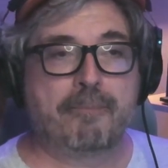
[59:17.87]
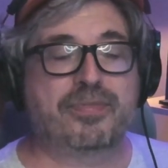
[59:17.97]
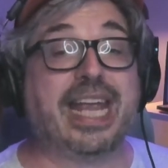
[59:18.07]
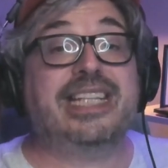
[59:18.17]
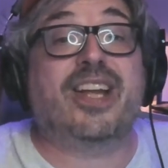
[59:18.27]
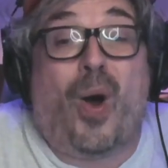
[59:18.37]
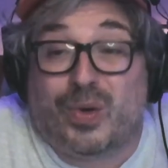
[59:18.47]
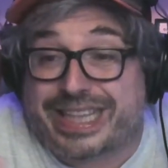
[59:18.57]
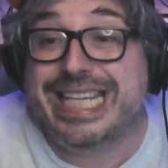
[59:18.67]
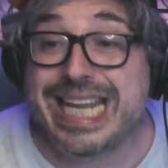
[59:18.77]
They
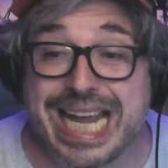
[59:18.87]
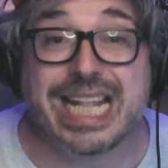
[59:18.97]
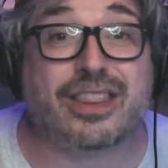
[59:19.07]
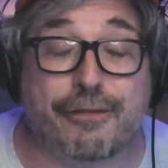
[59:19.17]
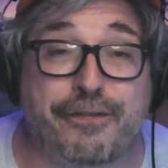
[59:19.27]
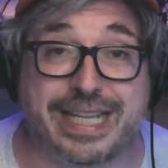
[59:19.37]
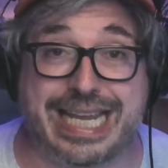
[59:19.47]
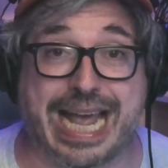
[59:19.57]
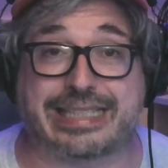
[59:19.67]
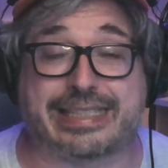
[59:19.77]
don't need the
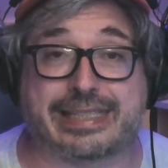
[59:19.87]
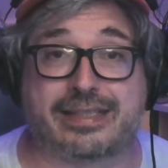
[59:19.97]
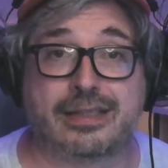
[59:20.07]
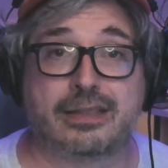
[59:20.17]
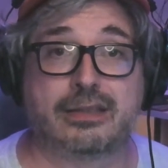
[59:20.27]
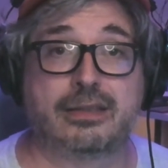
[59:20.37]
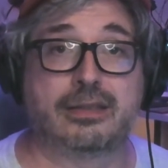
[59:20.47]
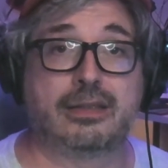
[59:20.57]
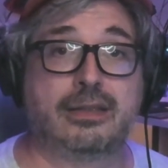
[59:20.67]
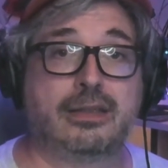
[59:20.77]
vignettes,
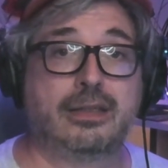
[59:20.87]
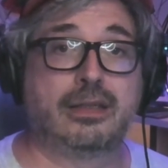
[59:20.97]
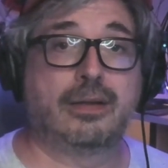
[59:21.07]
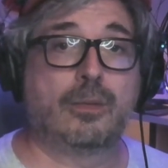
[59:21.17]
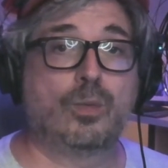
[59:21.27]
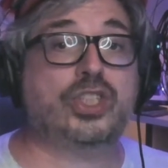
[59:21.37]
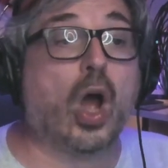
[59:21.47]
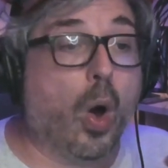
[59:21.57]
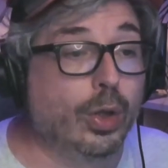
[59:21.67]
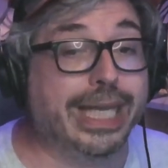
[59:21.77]
which
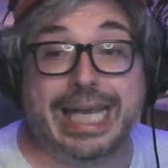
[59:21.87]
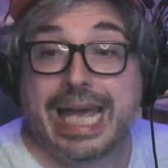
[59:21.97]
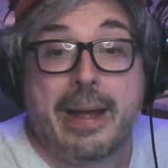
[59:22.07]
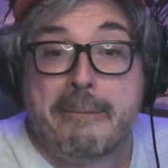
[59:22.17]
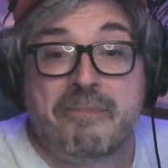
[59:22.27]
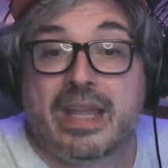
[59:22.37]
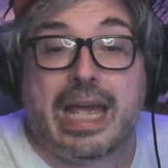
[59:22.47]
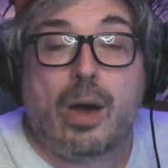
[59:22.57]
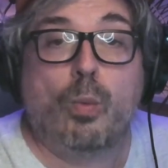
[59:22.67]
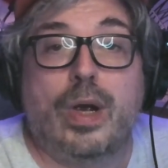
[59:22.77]

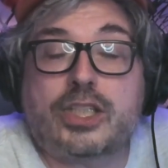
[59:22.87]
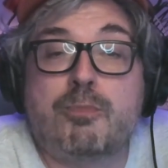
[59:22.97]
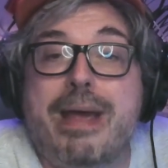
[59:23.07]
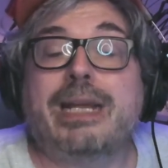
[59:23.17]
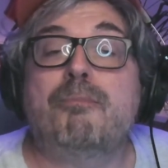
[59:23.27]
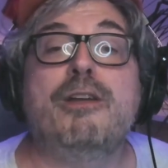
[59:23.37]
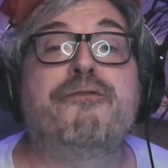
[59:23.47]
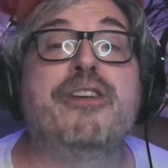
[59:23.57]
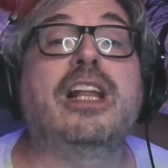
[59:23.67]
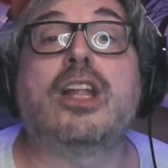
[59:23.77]
make me
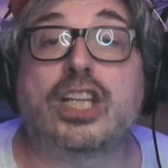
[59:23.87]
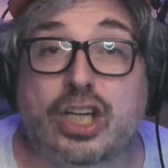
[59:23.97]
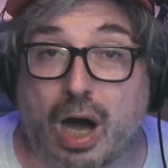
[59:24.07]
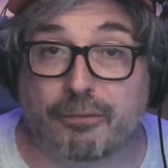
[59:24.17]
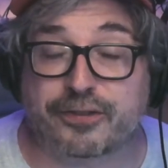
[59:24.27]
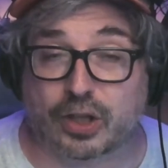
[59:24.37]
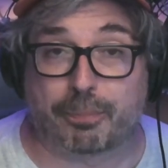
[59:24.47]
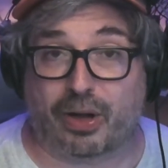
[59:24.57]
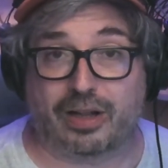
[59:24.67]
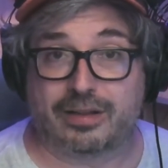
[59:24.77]
feel
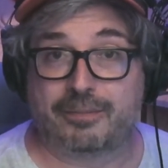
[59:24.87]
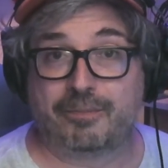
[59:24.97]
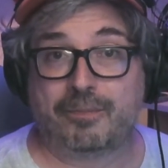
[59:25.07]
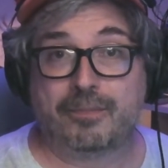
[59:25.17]
uncomfortable